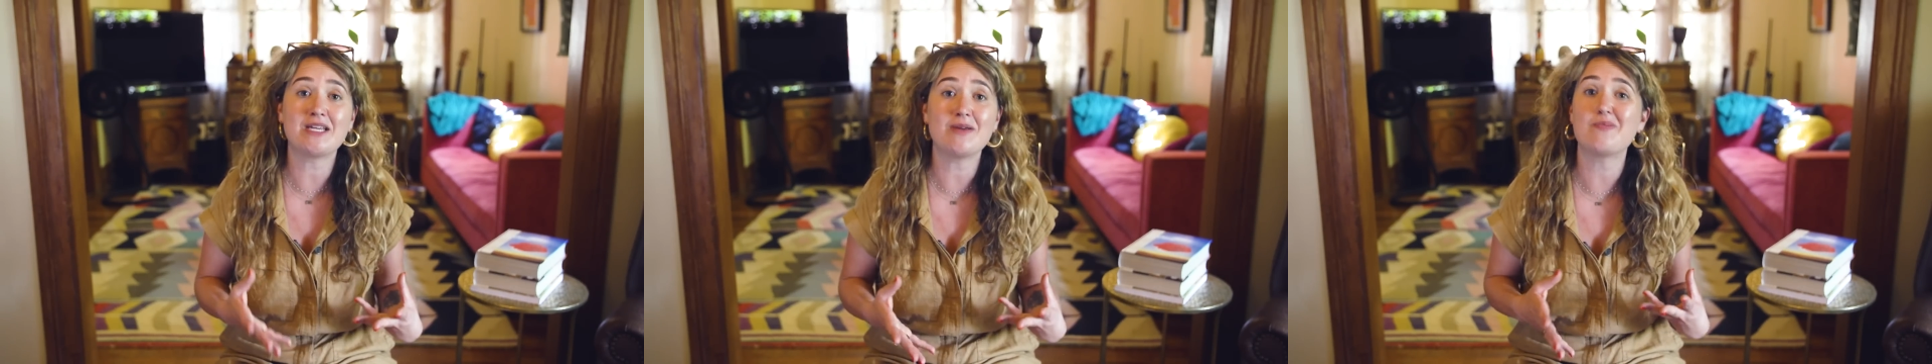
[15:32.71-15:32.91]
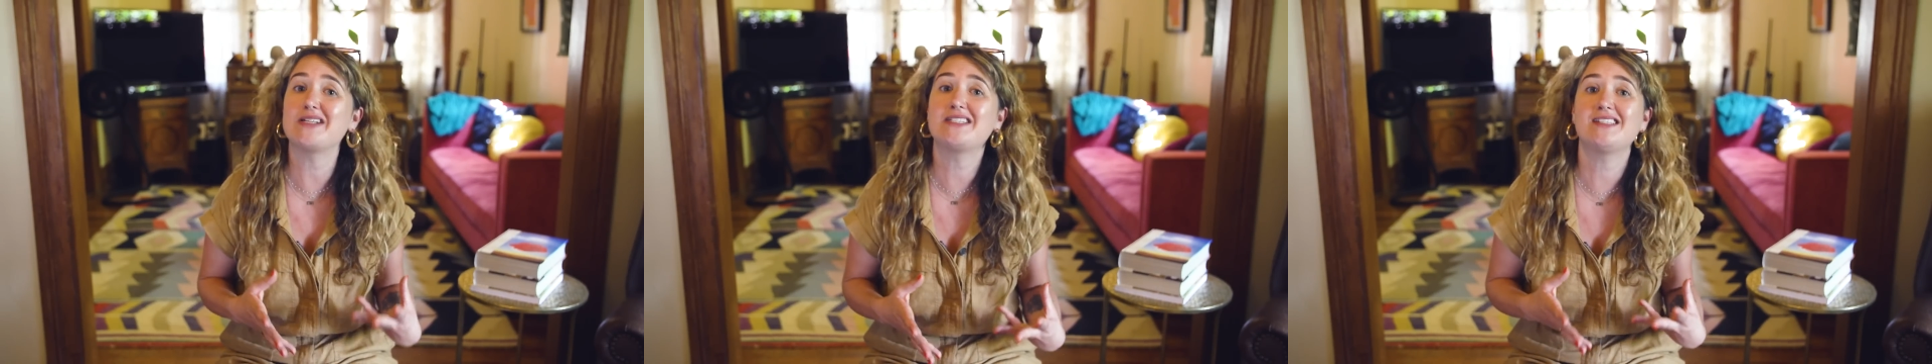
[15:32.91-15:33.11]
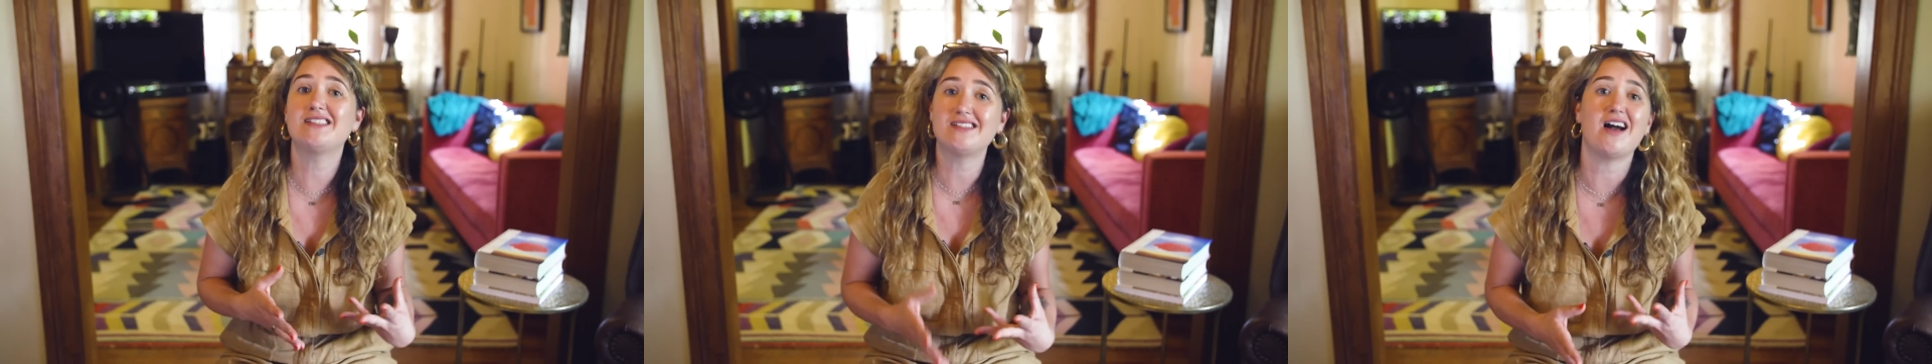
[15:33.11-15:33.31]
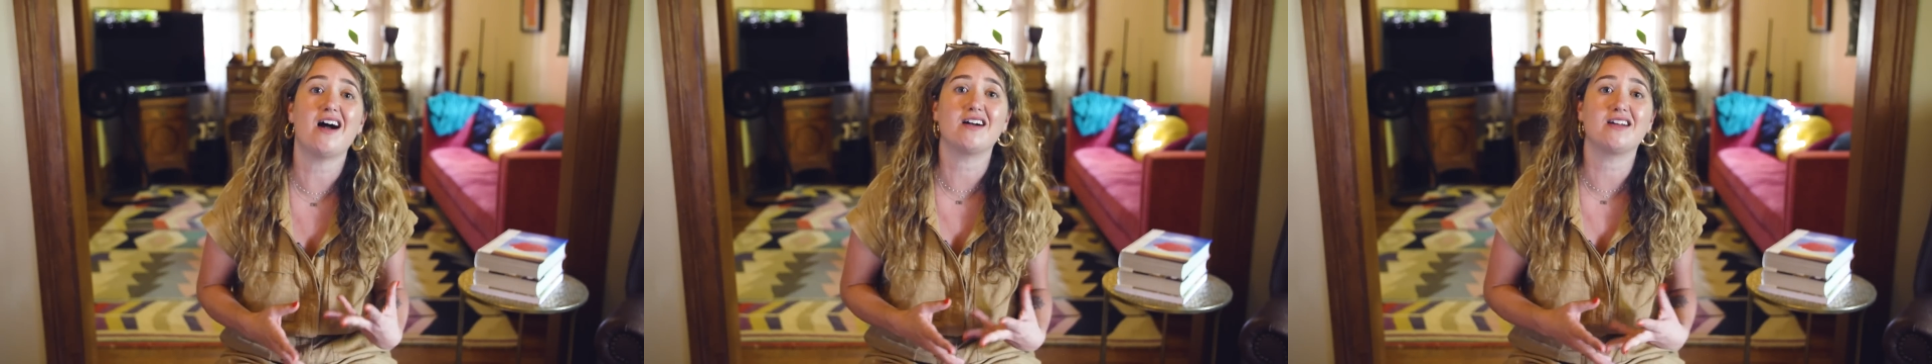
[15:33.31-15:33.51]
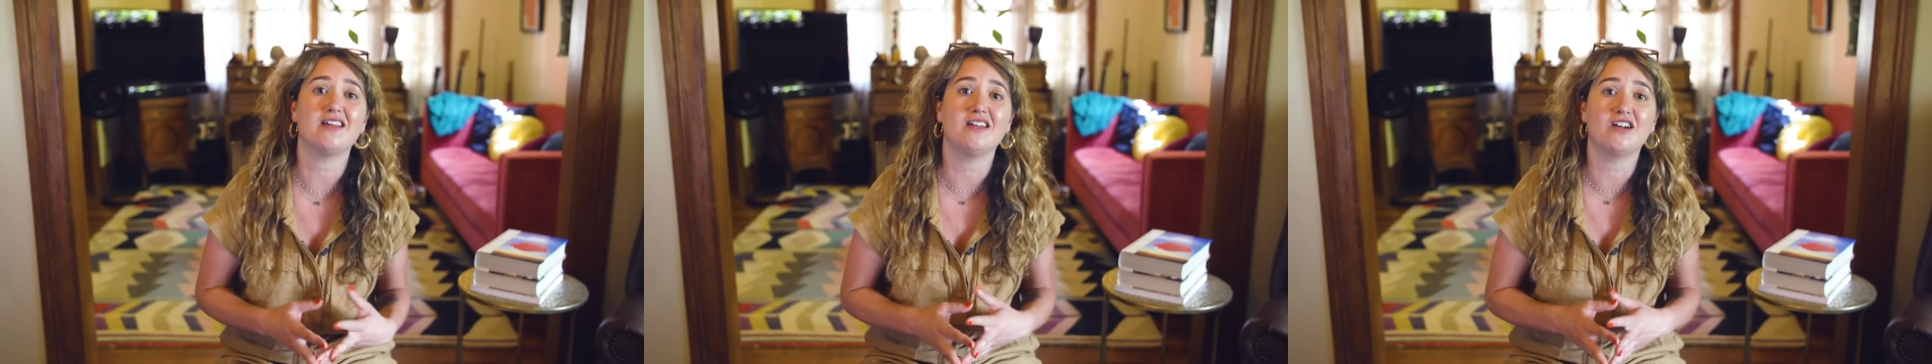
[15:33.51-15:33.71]
keep us
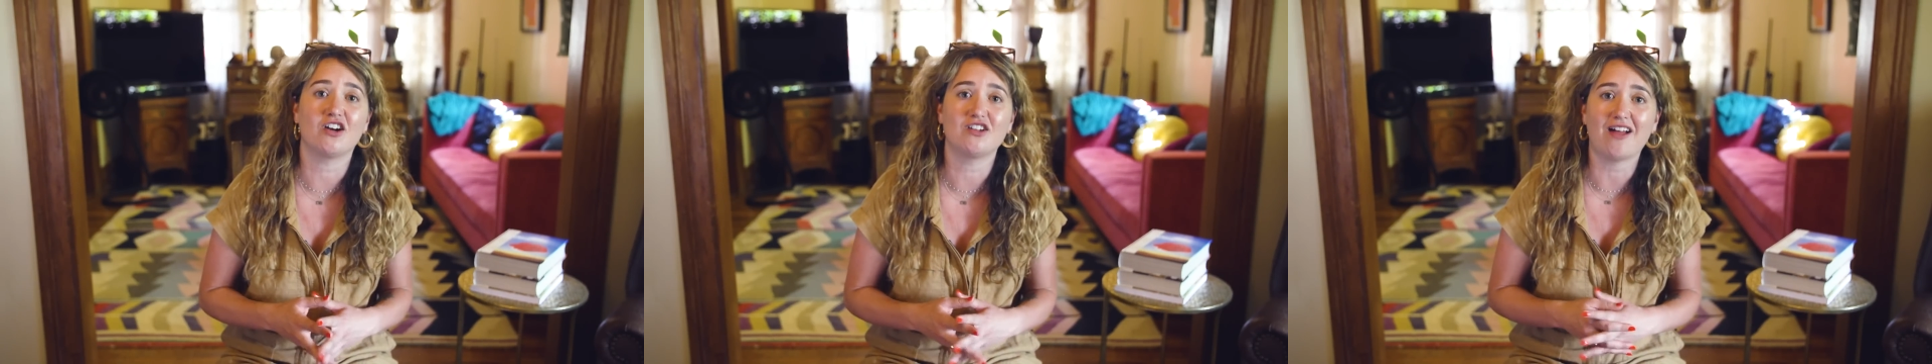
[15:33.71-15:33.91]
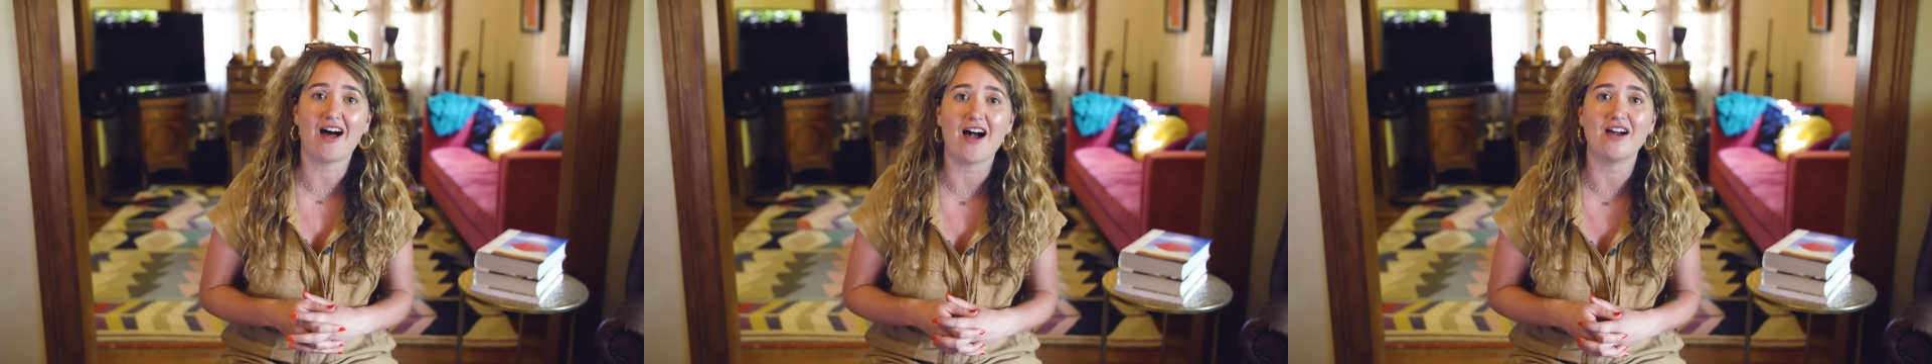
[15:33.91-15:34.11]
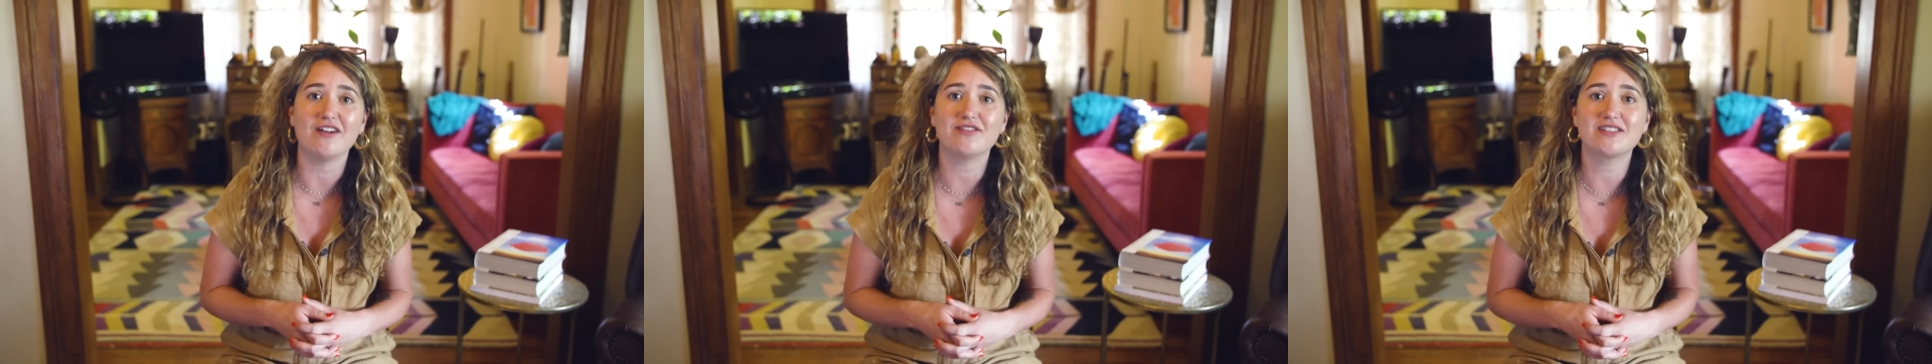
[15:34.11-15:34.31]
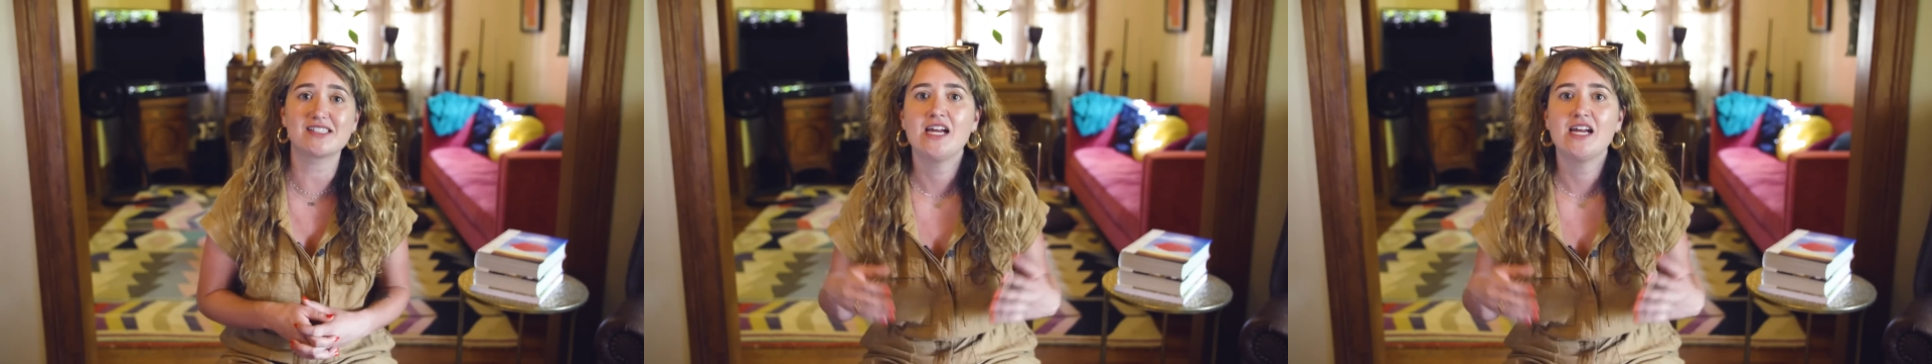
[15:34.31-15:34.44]
stuck in our lives.